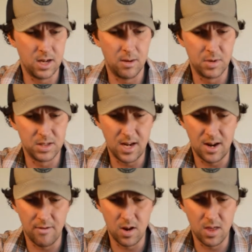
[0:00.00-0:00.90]
to imitate
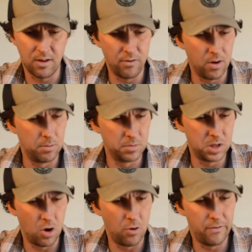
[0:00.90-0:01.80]
everything from
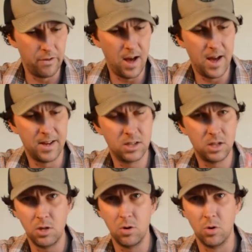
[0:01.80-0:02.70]
stone flies
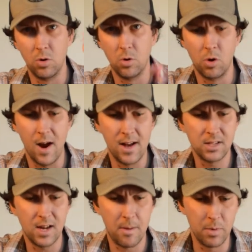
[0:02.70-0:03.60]
to
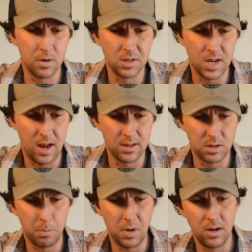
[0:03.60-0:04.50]
grasshoppers, ants,
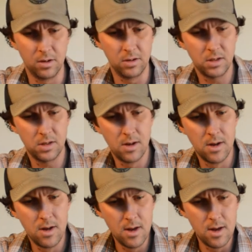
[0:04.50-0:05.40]
beetles,
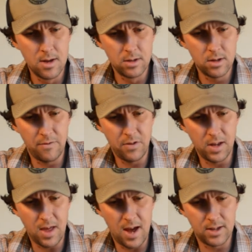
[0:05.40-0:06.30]
stuff
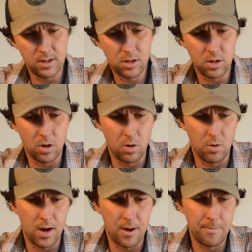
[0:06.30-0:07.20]
like that. So
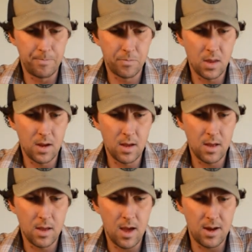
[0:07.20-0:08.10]
uh,
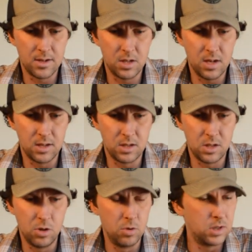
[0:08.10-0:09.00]
has its
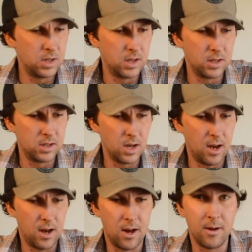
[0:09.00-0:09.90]
uses
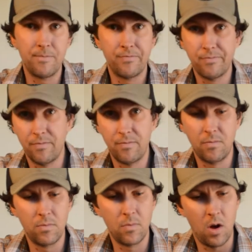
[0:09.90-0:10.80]
uh,
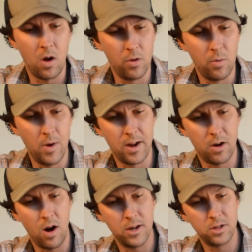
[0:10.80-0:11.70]
all the way
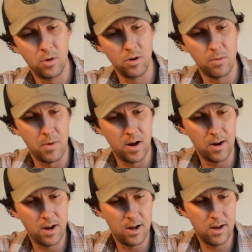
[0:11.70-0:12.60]
across North
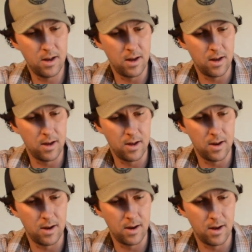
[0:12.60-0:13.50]
America
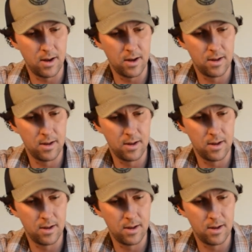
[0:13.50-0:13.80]
and uh,